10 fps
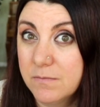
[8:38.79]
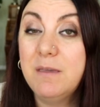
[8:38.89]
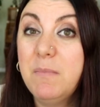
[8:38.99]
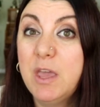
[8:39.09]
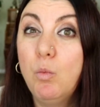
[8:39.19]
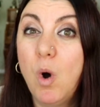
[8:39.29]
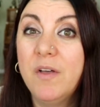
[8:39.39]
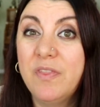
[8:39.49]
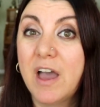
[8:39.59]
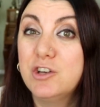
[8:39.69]
They may
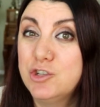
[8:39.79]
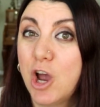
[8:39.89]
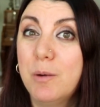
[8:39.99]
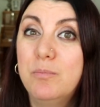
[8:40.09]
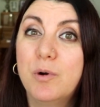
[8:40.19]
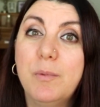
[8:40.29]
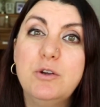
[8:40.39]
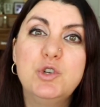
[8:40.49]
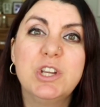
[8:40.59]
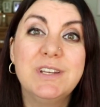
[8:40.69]
want that job
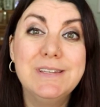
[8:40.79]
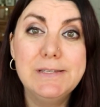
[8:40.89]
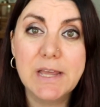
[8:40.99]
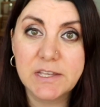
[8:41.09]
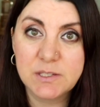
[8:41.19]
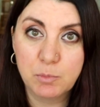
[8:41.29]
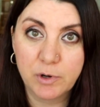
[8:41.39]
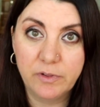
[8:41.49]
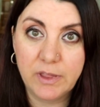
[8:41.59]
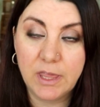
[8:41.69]
promotion
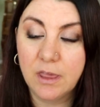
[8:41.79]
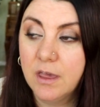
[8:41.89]
desperately.